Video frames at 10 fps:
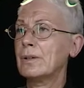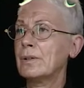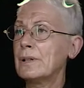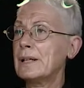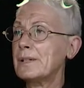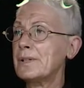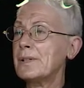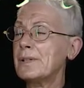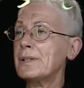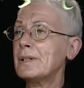
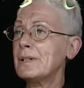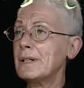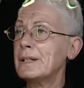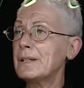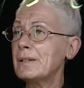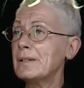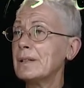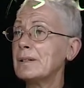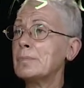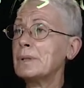collated and then
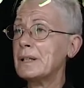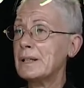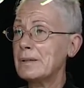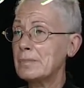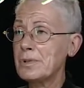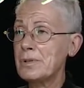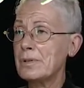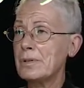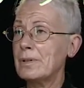it becomes